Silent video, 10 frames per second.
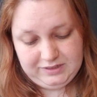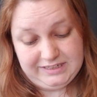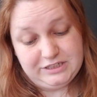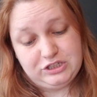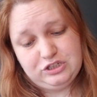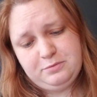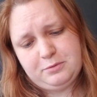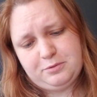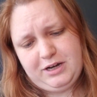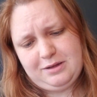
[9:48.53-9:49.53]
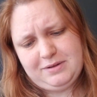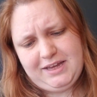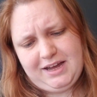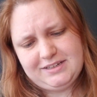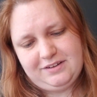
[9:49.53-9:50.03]
It's super pretty, but
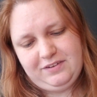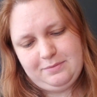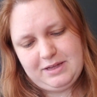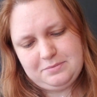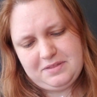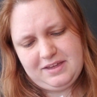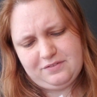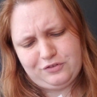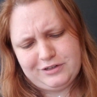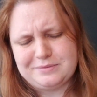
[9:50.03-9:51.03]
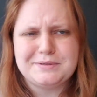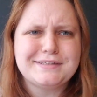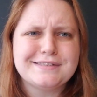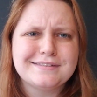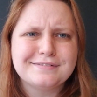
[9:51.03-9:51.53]
yeah, it definitely makes me think of
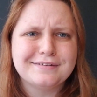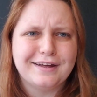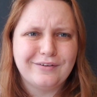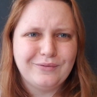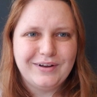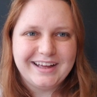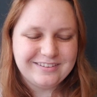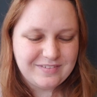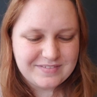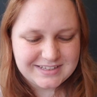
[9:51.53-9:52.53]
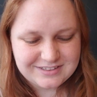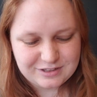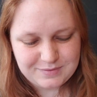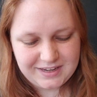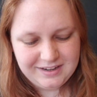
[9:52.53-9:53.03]
Christmas. I don't know why. Maybe that's
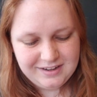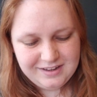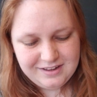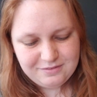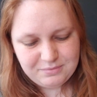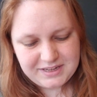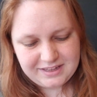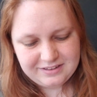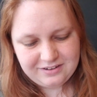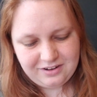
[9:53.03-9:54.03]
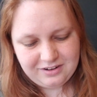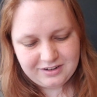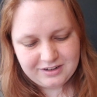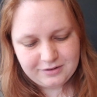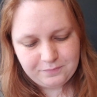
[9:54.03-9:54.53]
just me. But yeah, there
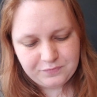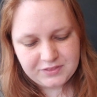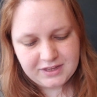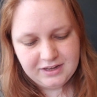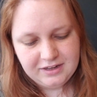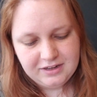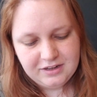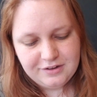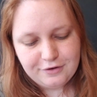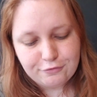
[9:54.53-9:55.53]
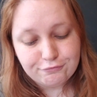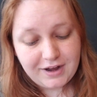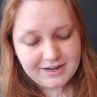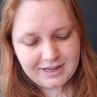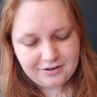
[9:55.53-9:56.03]
are
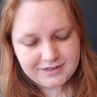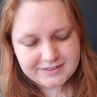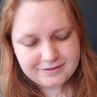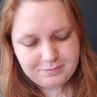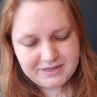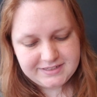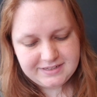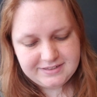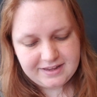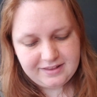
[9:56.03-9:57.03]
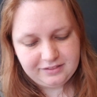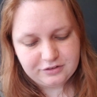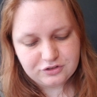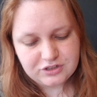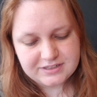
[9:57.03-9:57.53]
red iridescent pieces and then
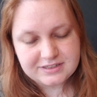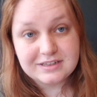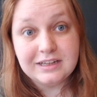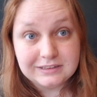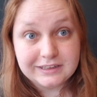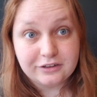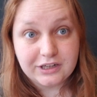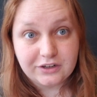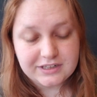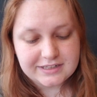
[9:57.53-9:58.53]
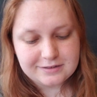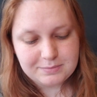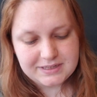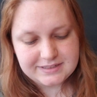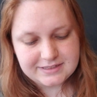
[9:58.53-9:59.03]
there's just clear iridescent
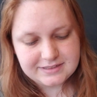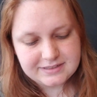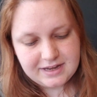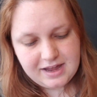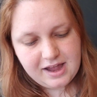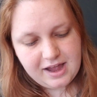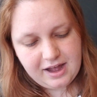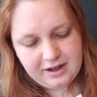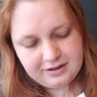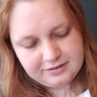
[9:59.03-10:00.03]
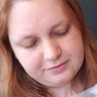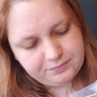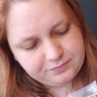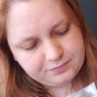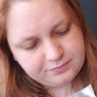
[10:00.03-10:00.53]
pieces. Um,